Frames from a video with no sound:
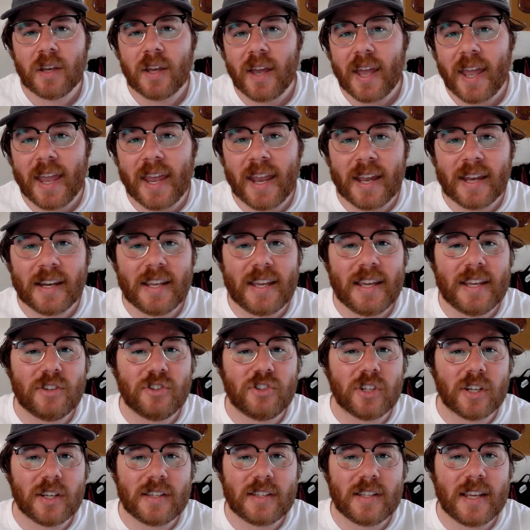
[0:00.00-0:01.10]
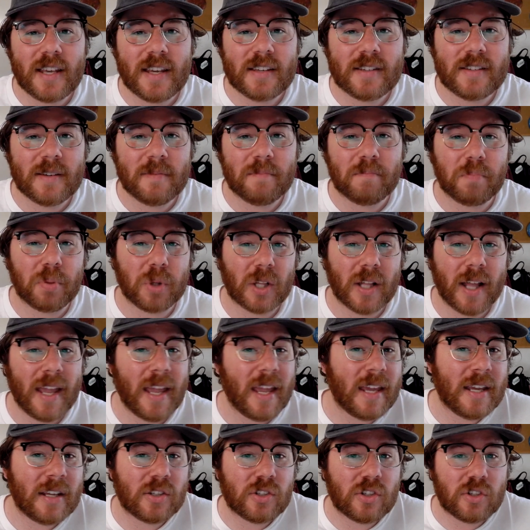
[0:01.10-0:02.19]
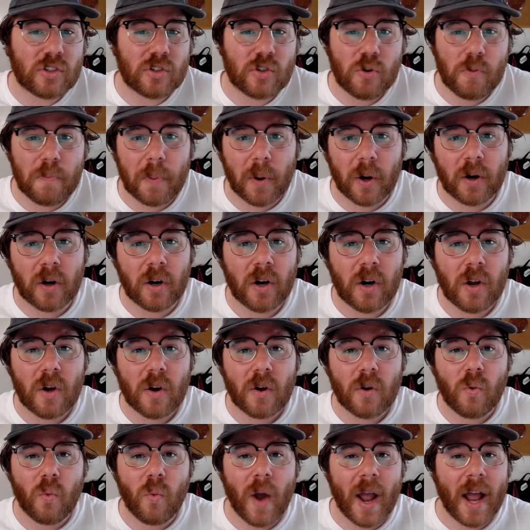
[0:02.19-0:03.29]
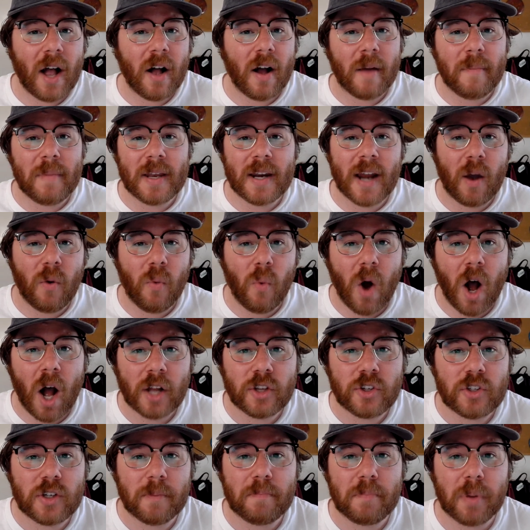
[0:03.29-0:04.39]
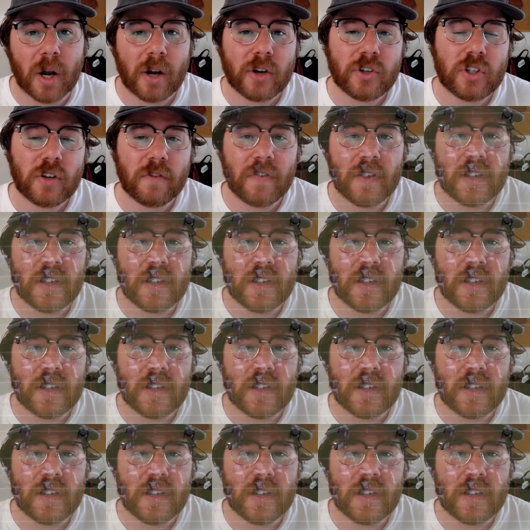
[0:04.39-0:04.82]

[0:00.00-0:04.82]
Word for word: and he just isn't playing super well. I mean, I watched a bunch of